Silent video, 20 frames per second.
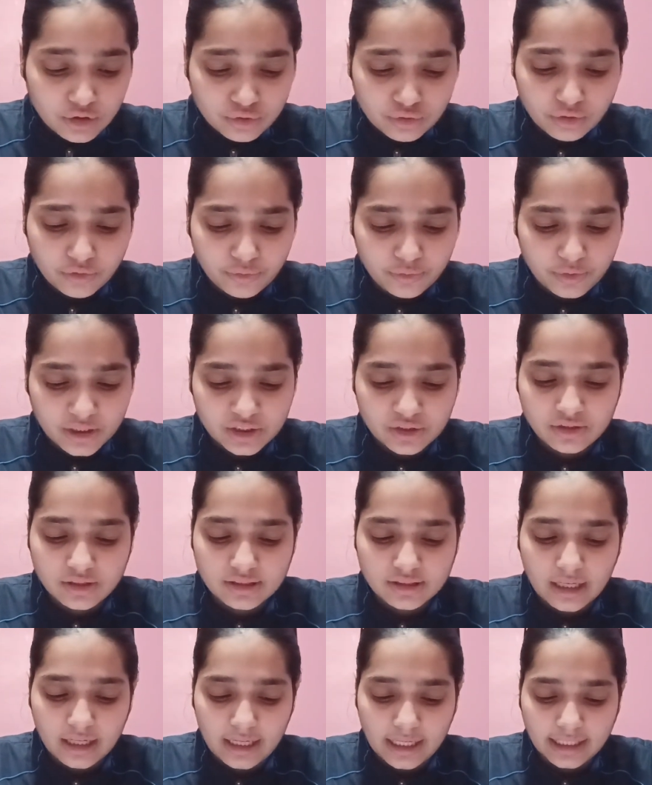So
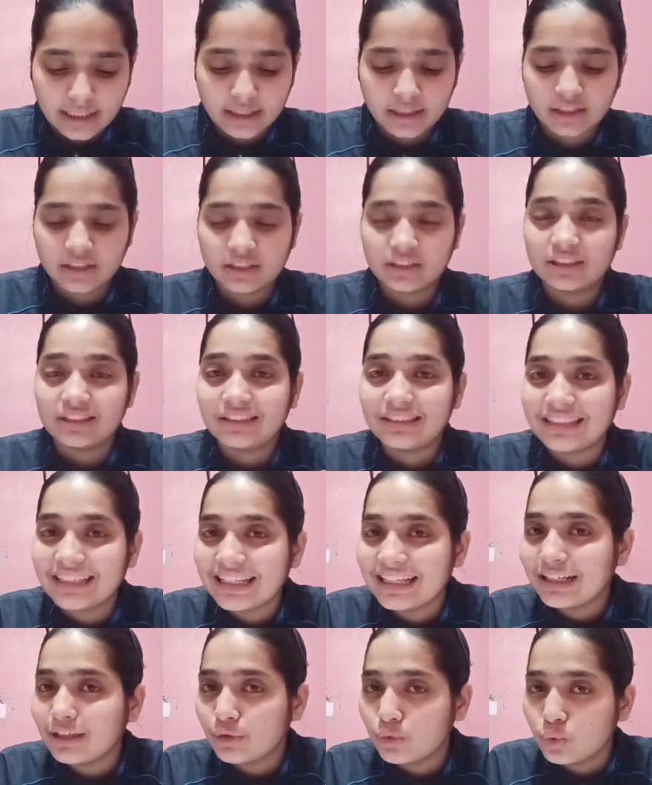features are like,
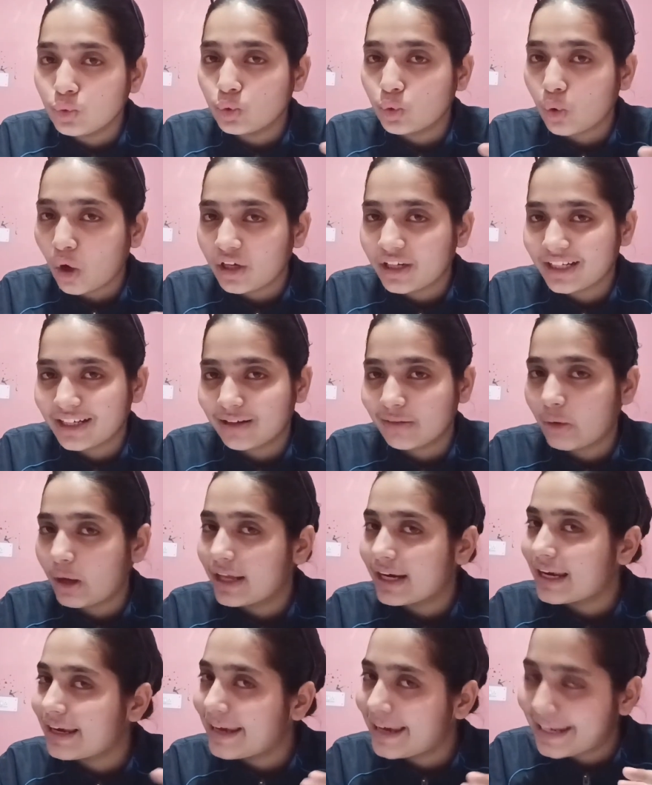they do not require